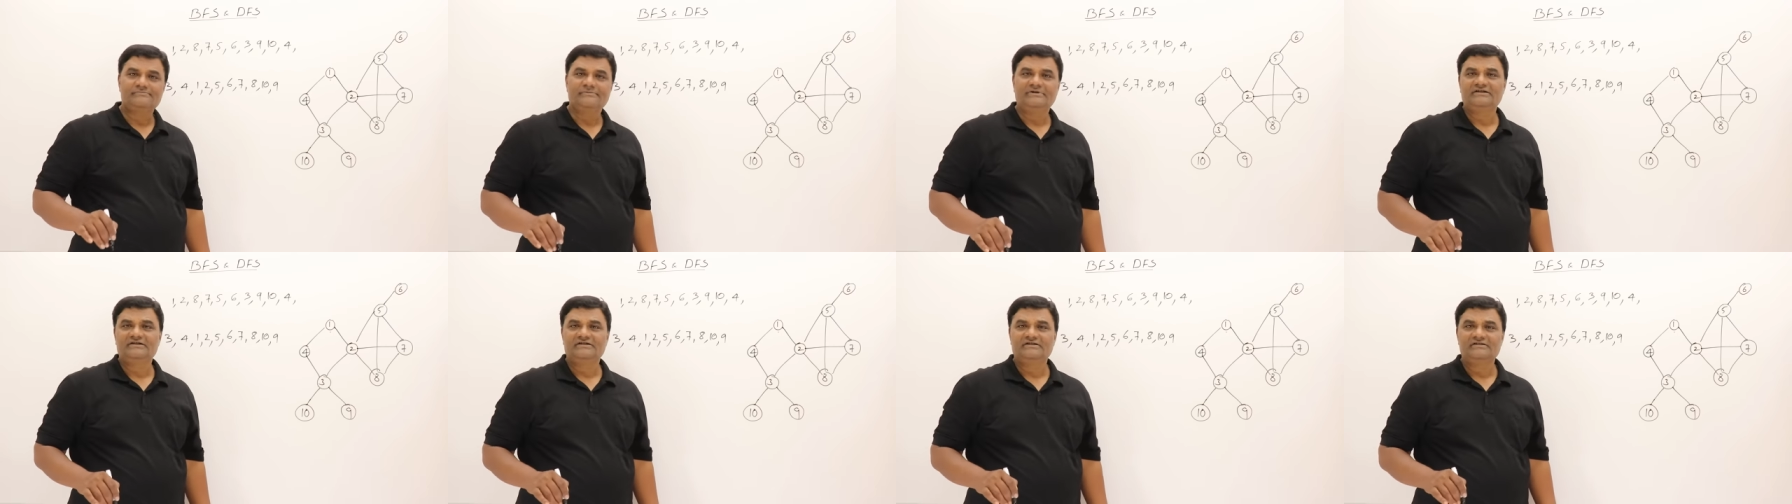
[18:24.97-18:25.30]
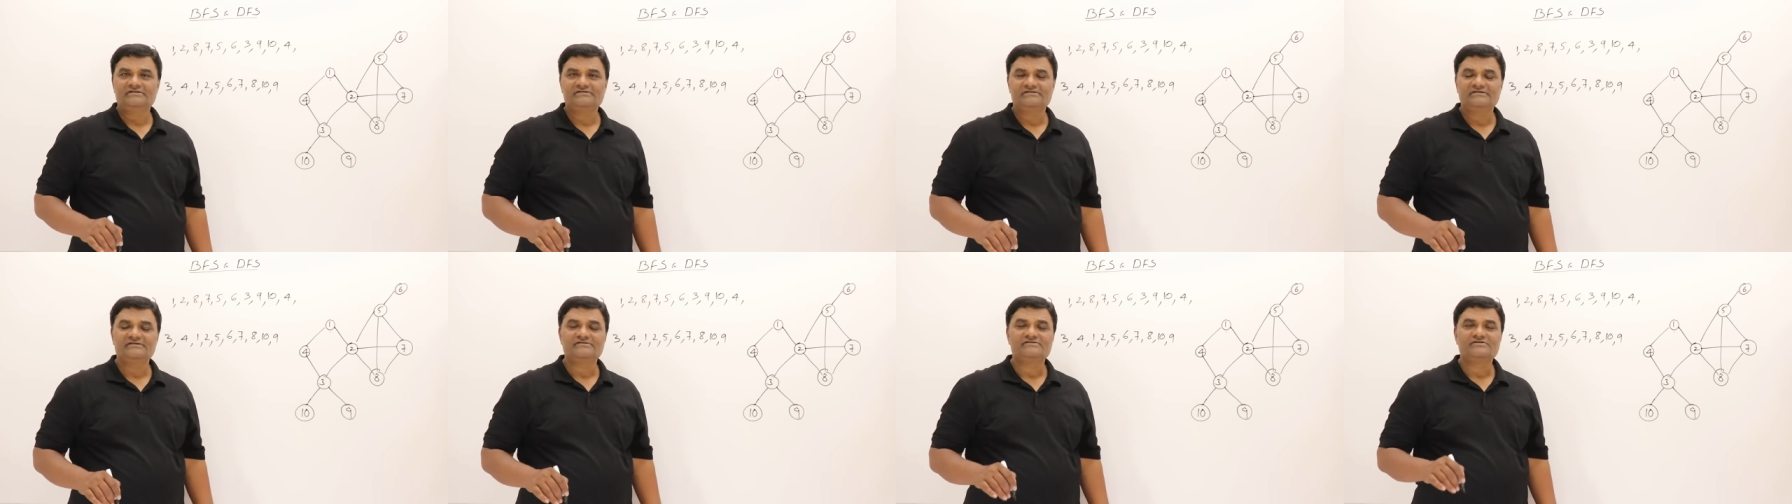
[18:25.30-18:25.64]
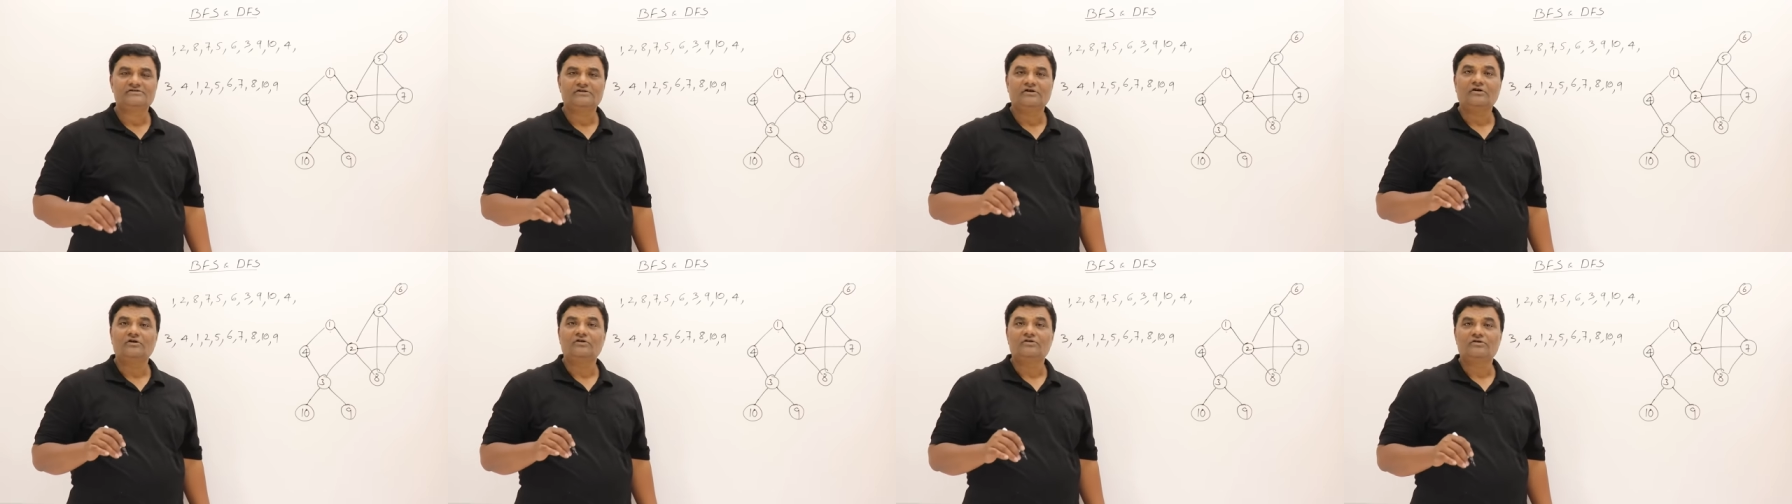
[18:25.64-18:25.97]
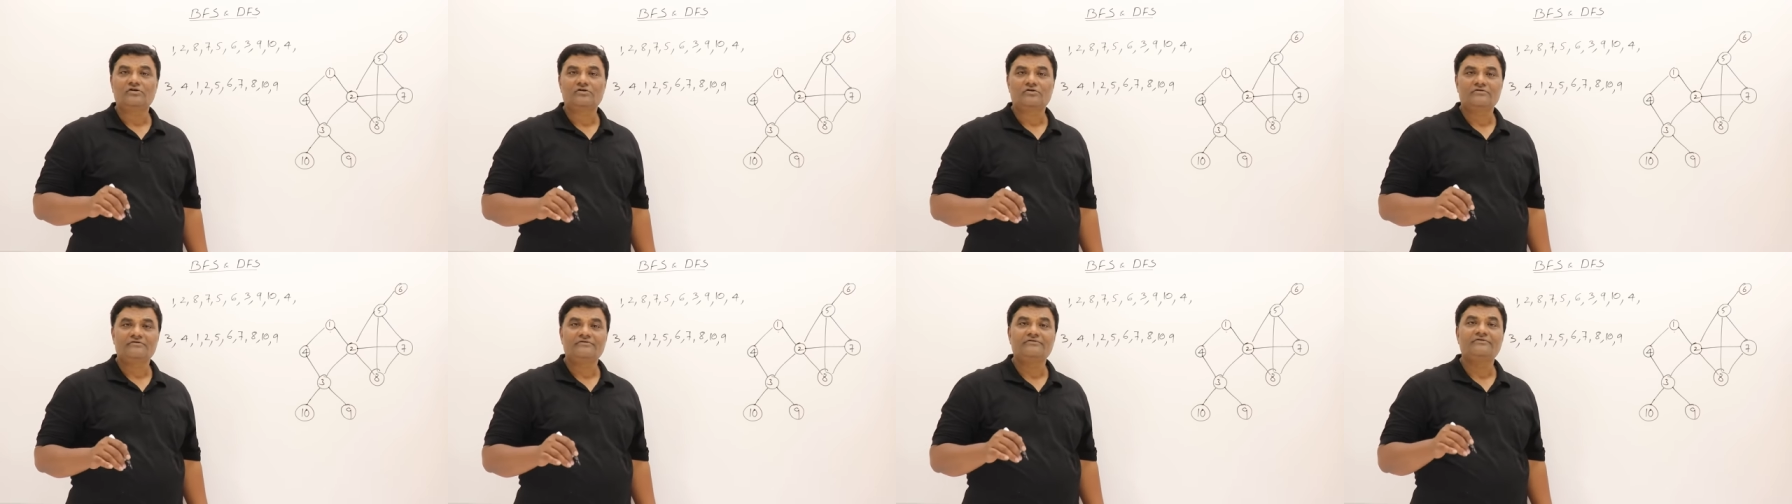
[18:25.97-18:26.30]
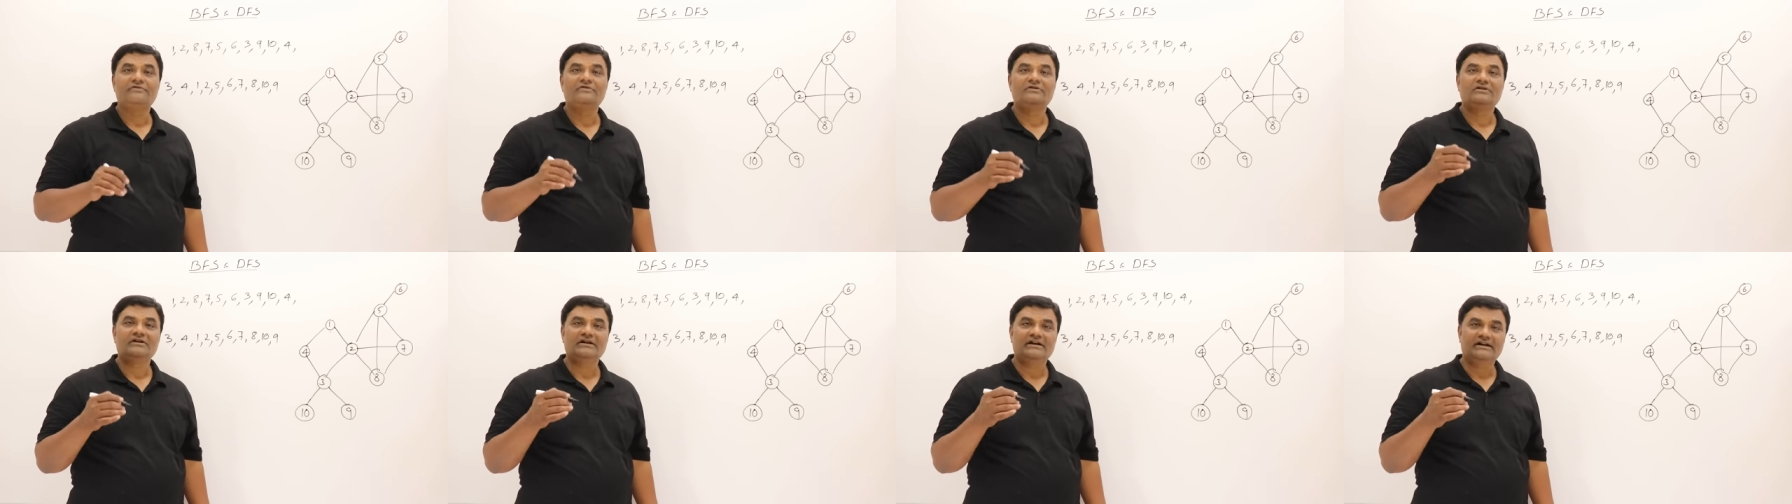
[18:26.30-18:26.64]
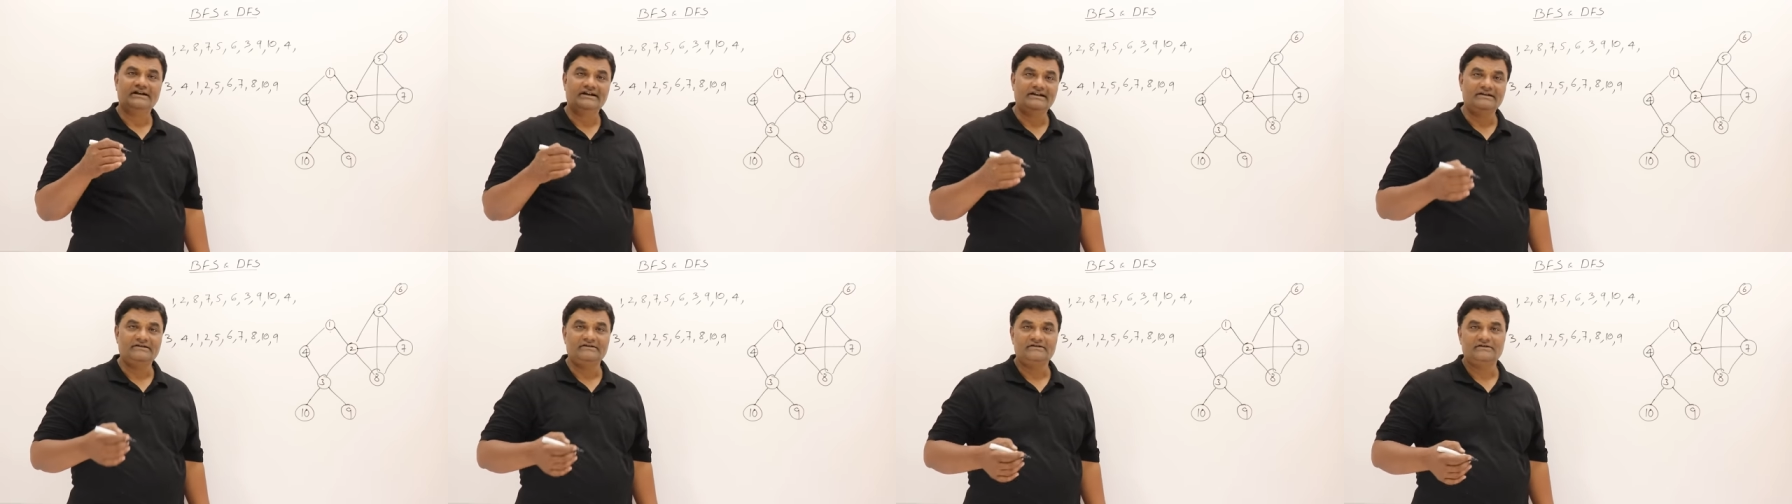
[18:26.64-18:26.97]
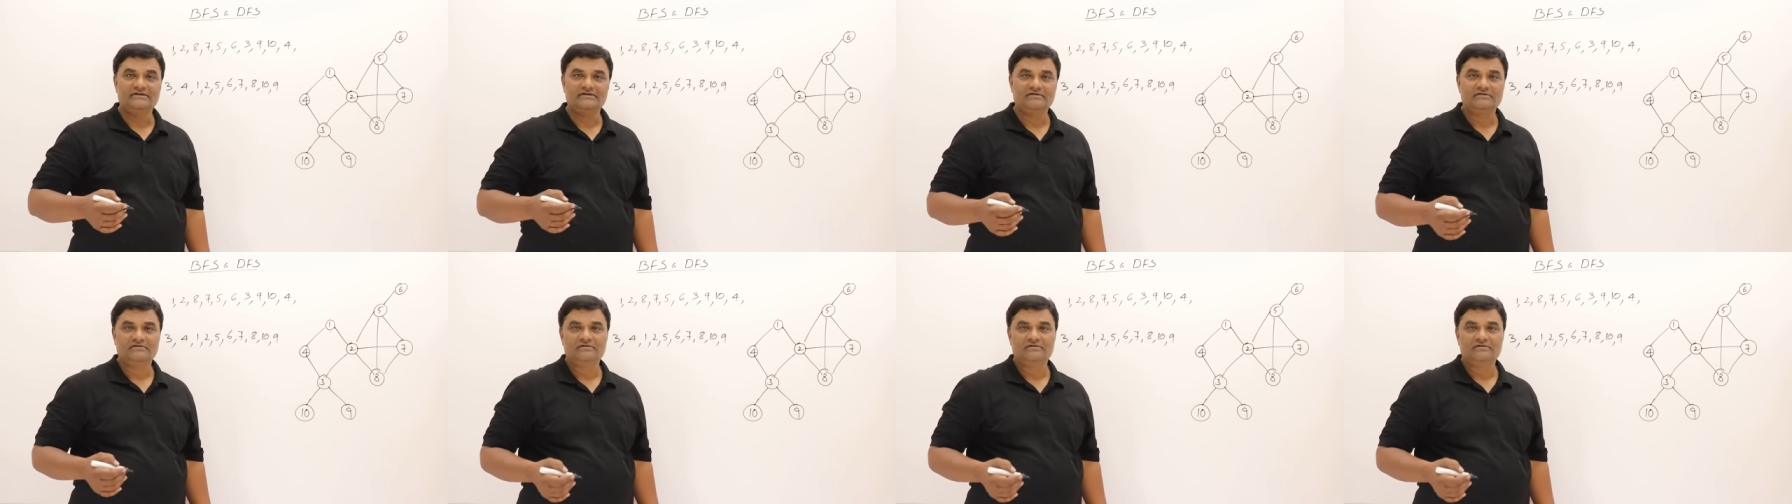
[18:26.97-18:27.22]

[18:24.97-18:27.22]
methods is order of n.